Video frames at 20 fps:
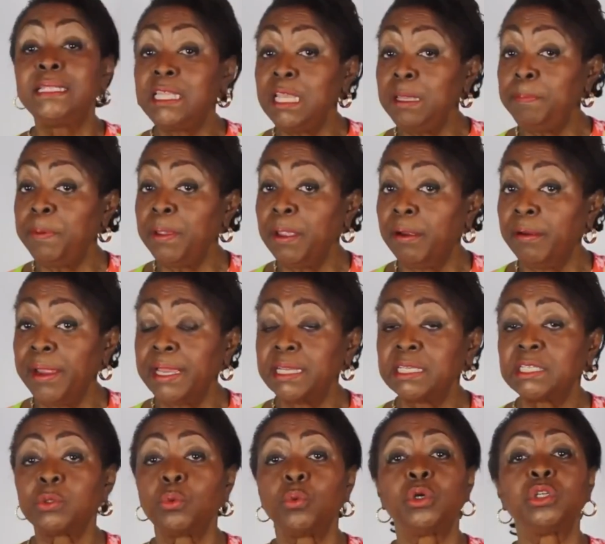
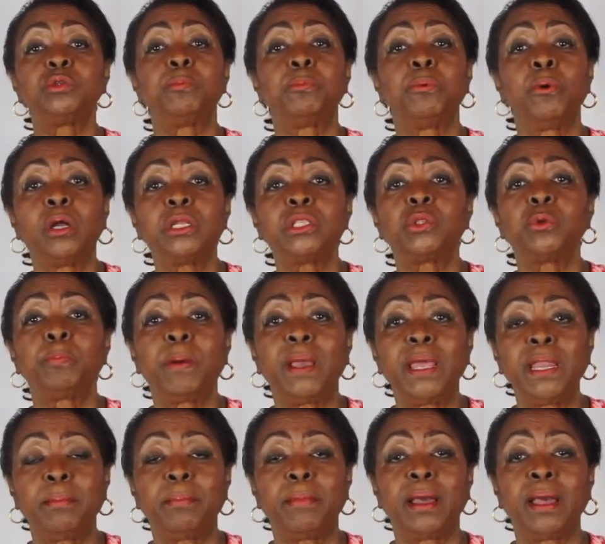TPRS was brought to
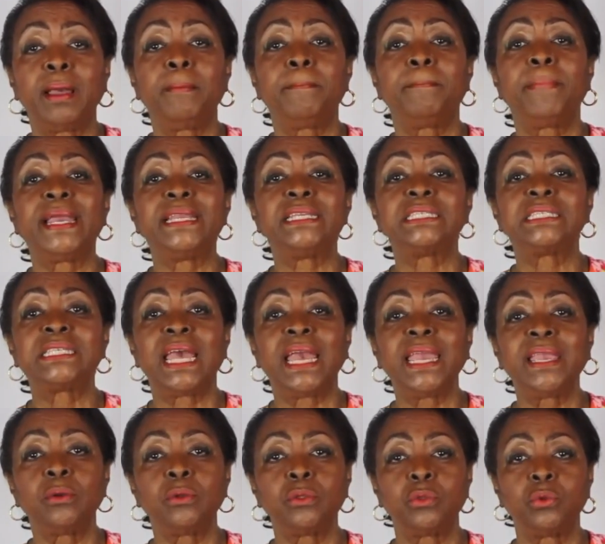Panama by
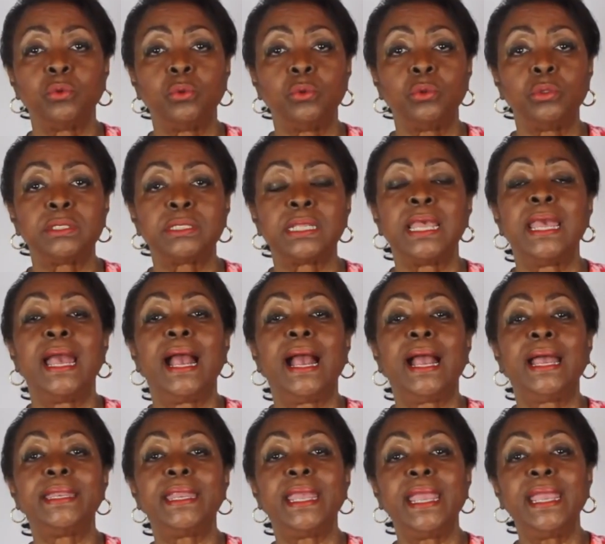PsychoTools,
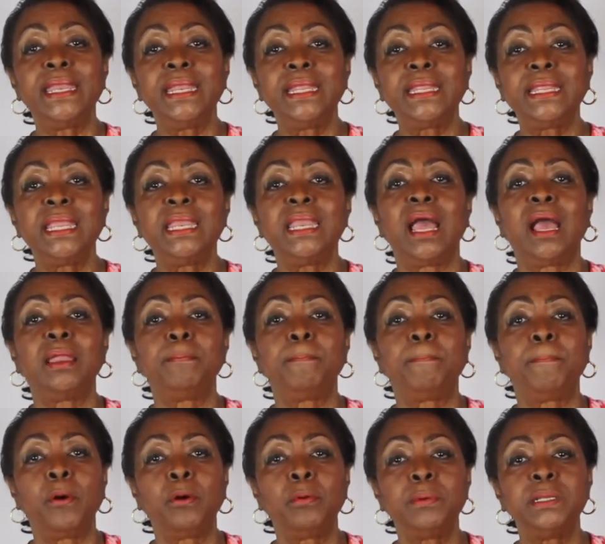an editing and
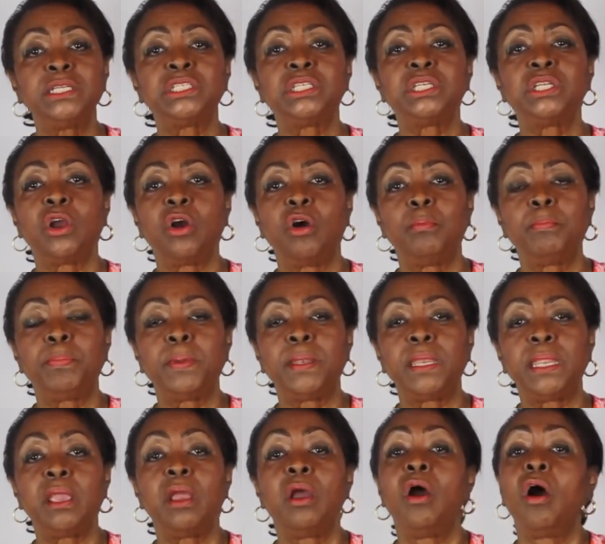publishing
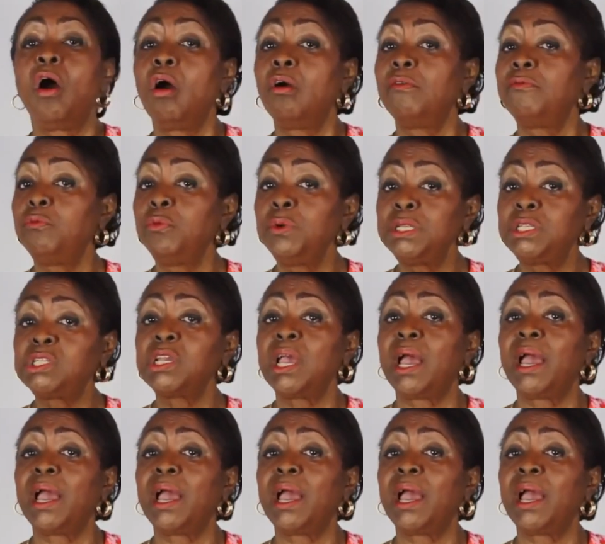company of which